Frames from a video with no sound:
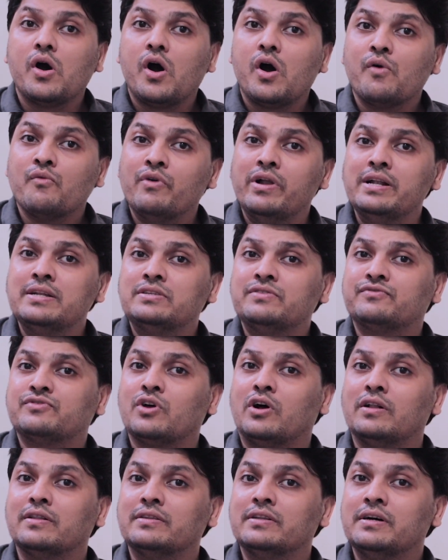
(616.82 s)
we'll
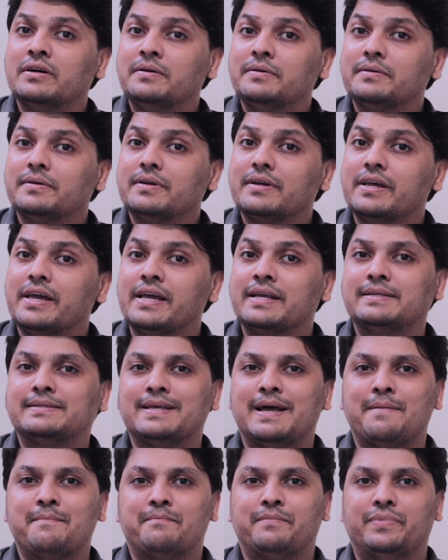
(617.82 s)
solve the
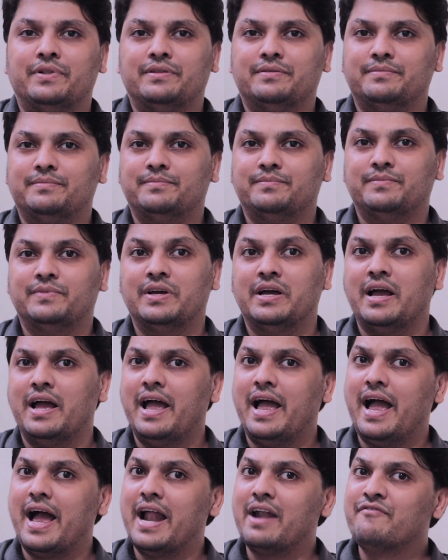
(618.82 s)
example.
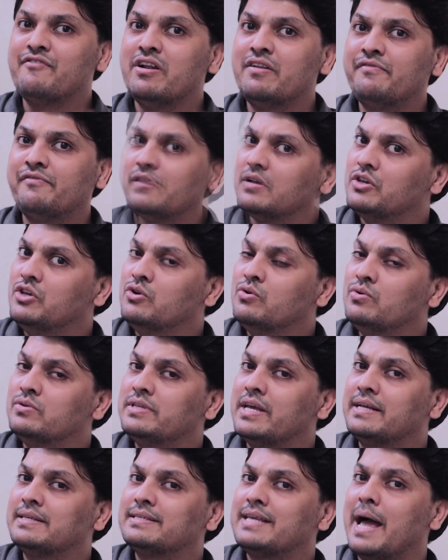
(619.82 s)
And we'll use
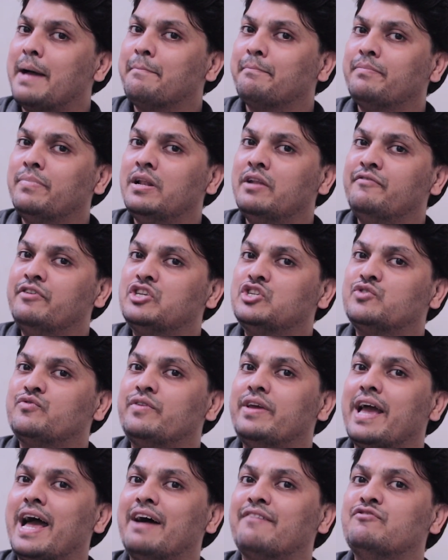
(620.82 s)
the example which
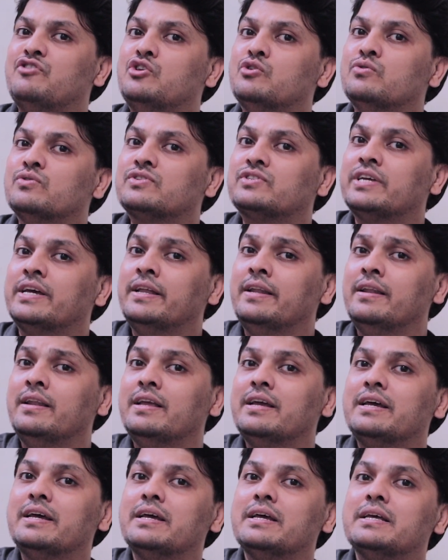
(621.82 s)
we have used in
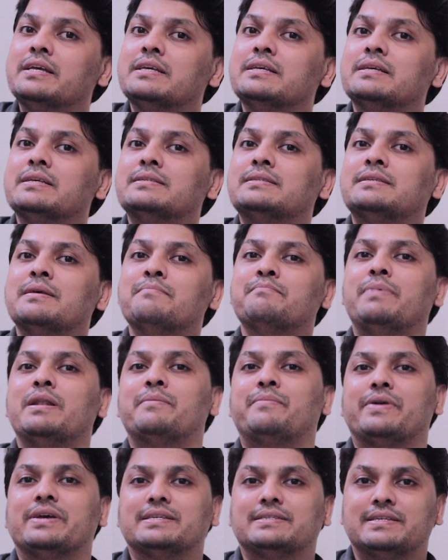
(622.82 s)
simple
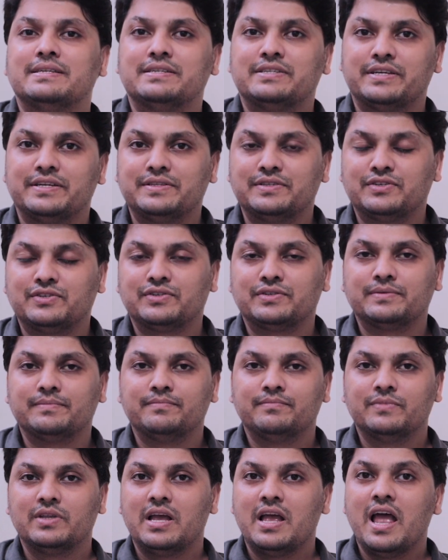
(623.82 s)
present tense.
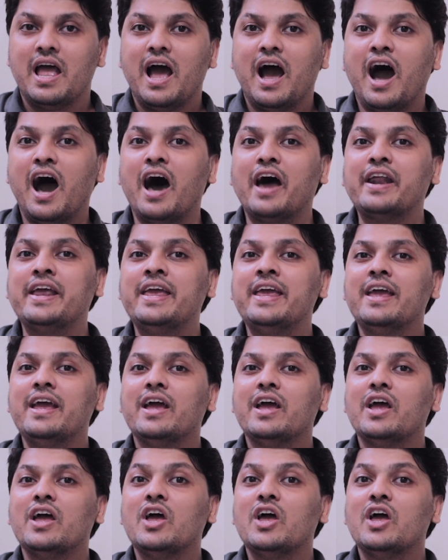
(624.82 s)
Hari